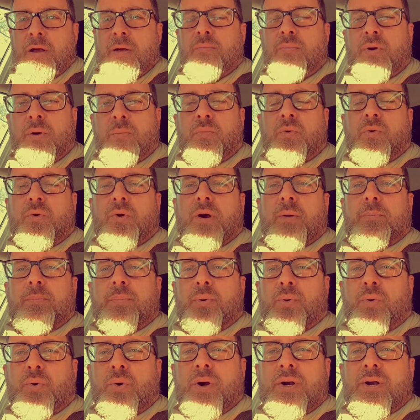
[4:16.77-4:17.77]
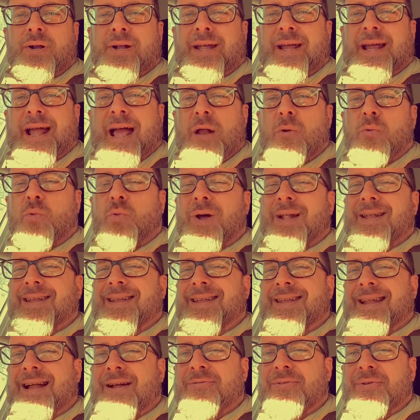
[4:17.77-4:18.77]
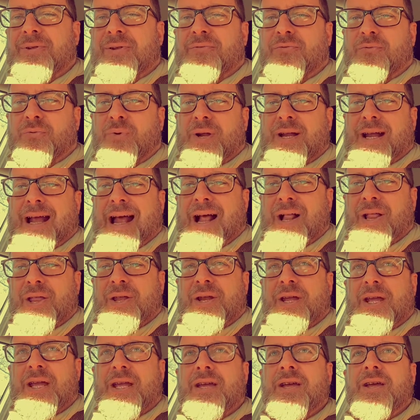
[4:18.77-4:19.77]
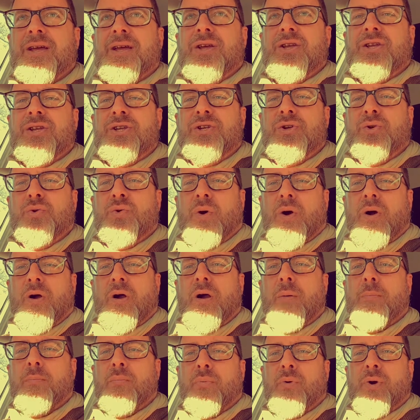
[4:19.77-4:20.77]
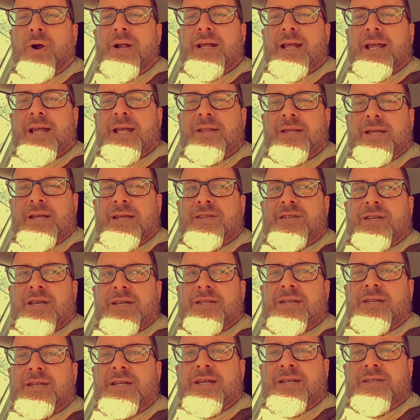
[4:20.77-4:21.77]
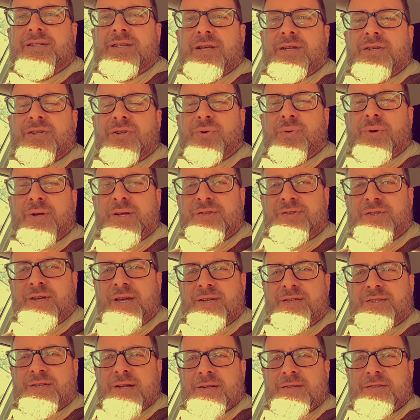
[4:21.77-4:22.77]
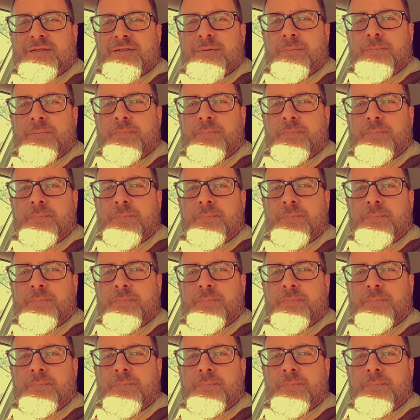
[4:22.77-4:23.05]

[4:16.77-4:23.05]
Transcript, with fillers: but more importantly, at what level of reality you are bringing these entities into existence.